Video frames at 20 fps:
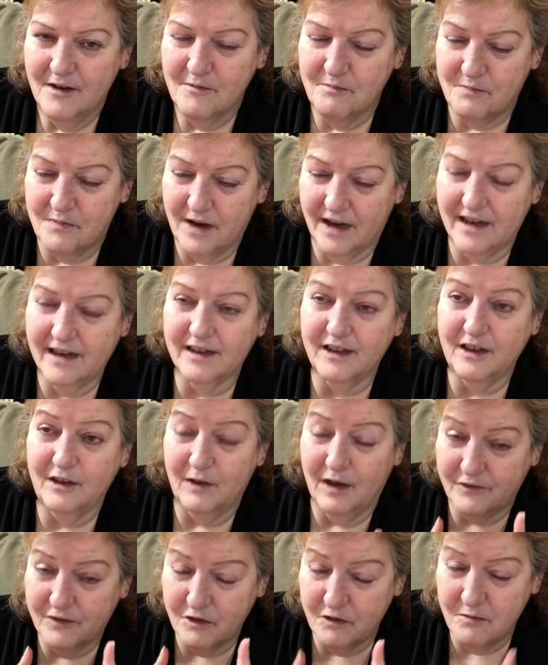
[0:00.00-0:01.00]
But you
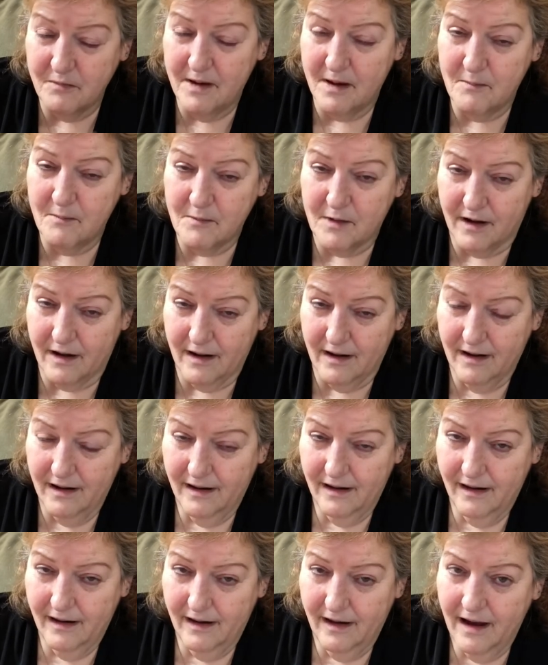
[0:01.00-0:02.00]
have to remember,
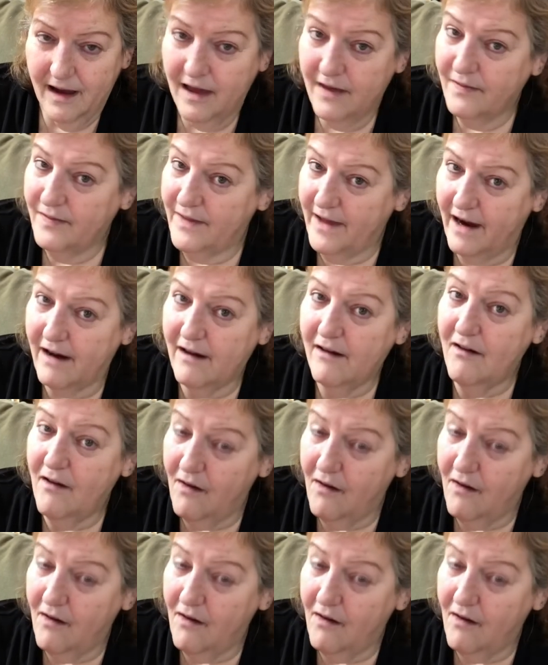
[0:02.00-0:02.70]
there